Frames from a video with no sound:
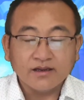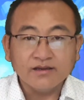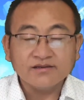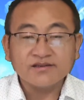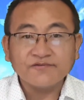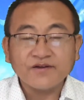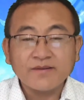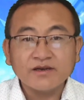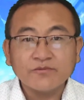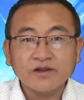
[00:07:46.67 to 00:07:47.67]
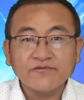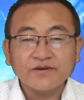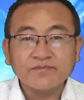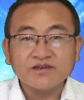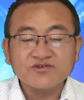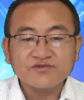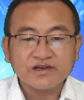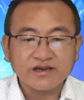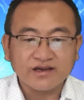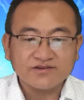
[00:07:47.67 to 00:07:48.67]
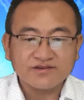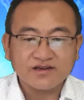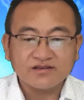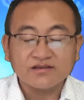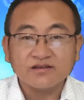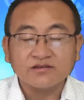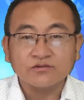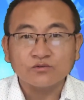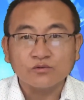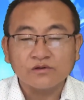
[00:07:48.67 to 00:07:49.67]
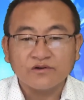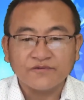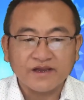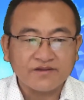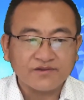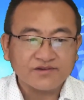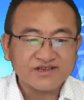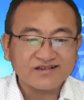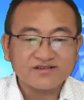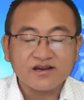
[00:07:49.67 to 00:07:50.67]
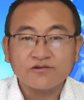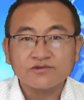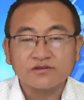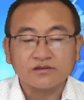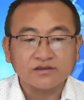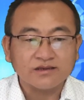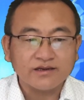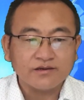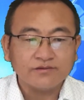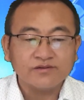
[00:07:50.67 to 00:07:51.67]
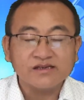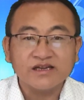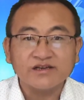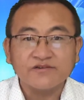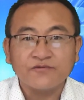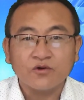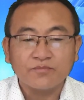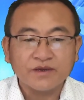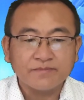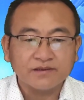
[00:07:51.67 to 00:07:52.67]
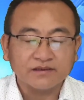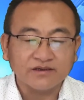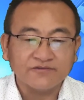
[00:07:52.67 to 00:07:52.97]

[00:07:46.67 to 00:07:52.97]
Health and Family Welfare Ministry has said that a total of 86,984 people